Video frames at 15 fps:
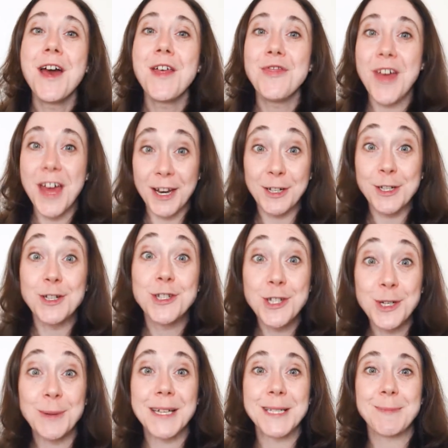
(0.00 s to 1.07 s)
than I
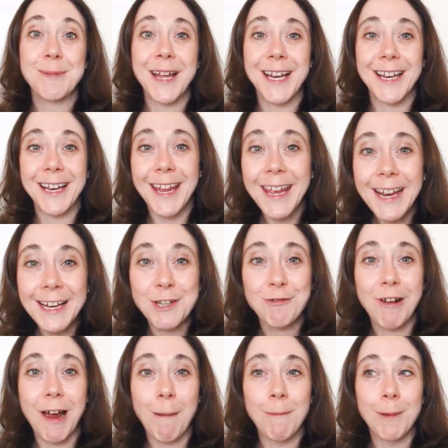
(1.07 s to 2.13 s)
do explaining English
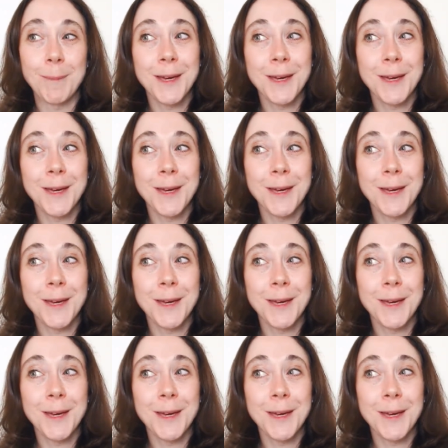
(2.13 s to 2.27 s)
grammar,